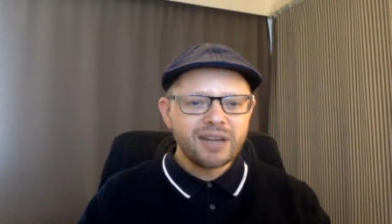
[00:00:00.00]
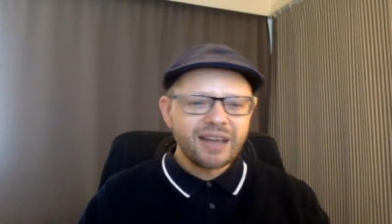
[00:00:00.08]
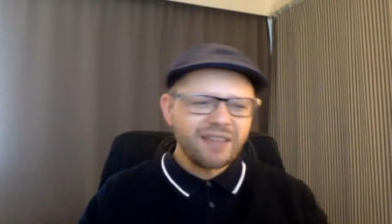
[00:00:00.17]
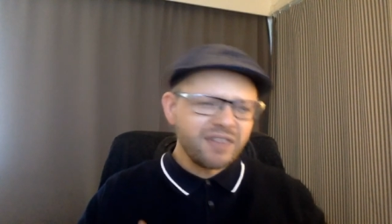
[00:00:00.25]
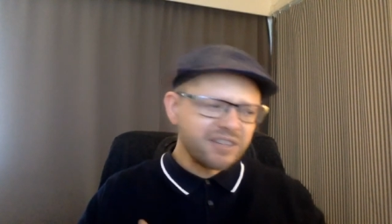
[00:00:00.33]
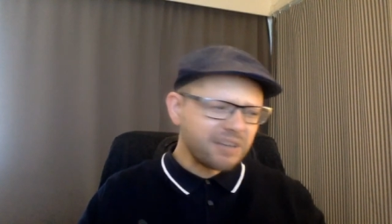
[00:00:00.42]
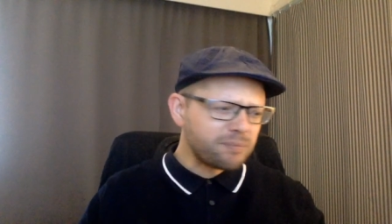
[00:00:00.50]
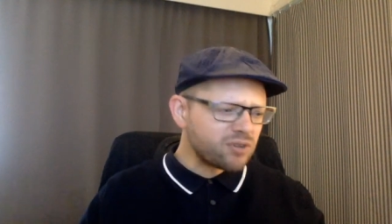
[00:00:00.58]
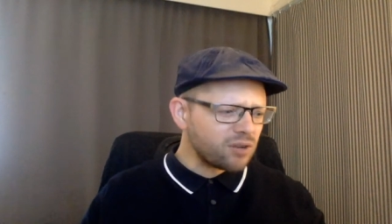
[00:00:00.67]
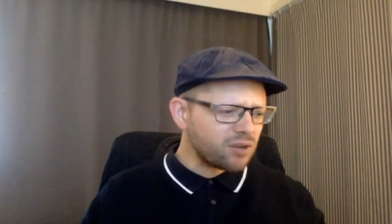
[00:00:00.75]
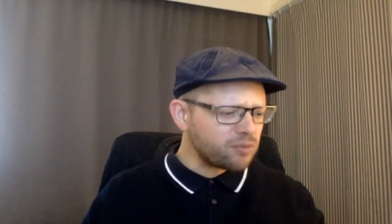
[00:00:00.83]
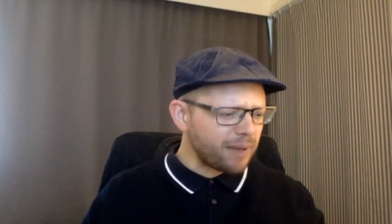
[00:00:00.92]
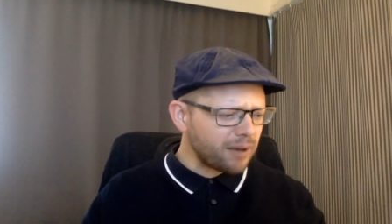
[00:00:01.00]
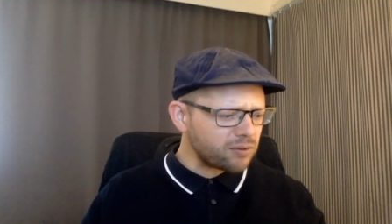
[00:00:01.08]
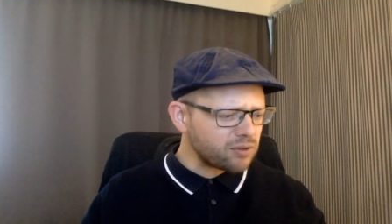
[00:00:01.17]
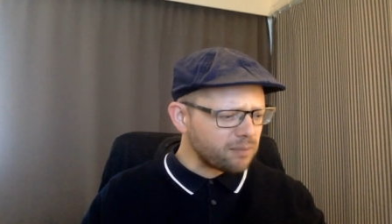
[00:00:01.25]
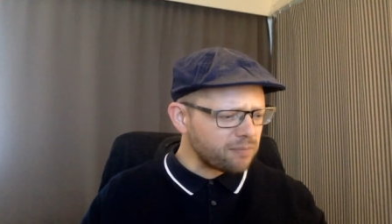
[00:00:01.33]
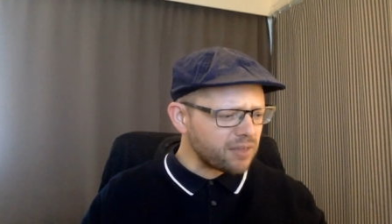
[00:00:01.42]
And this episode's about
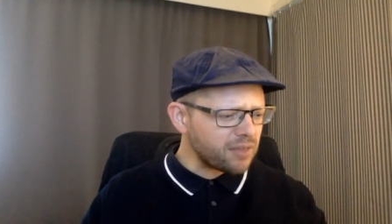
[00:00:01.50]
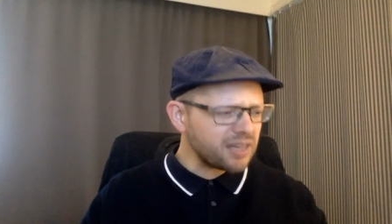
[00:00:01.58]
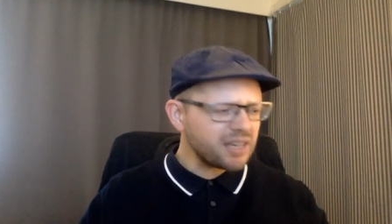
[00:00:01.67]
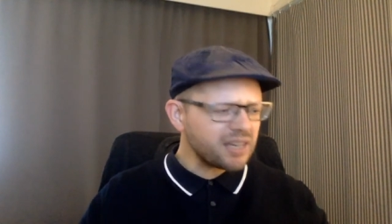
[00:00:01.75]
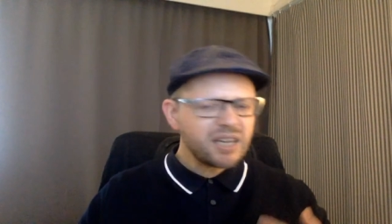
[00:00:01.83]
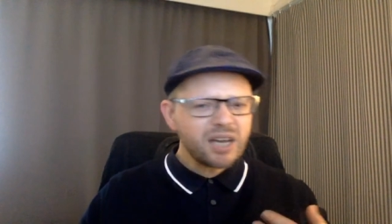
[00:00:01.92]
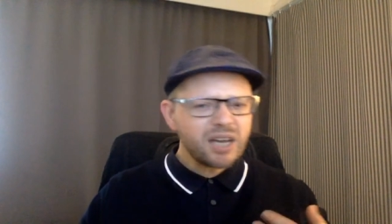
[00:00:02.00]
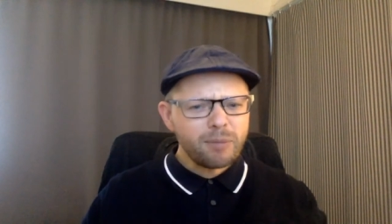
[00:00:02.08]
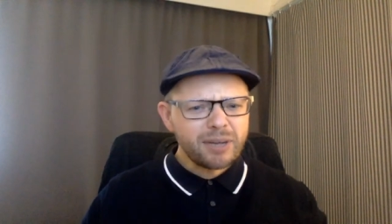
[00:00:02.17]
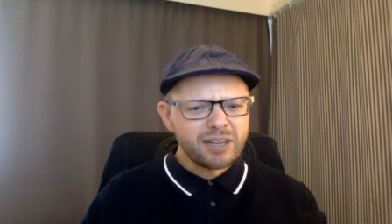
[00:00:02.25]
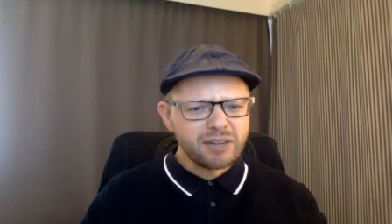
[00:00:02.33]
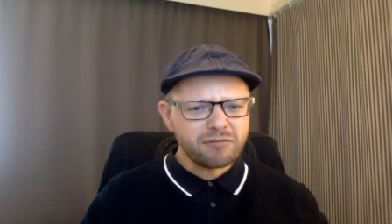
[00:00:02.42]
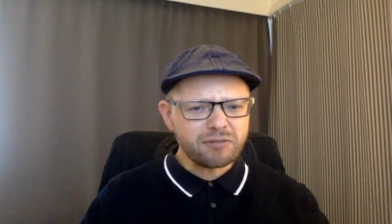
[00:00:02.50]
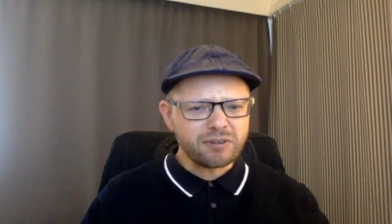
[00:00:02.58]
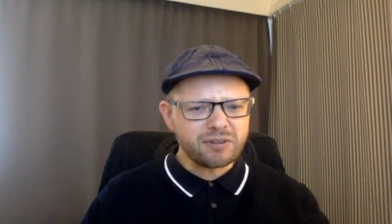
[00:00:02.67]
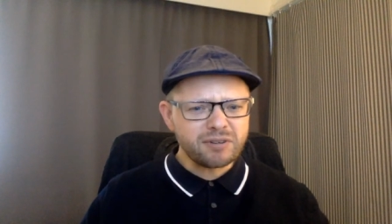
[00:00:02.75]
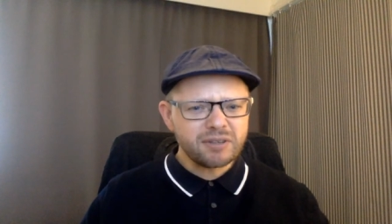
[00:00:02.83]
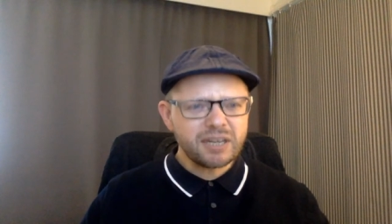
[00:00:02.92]
something a bit different.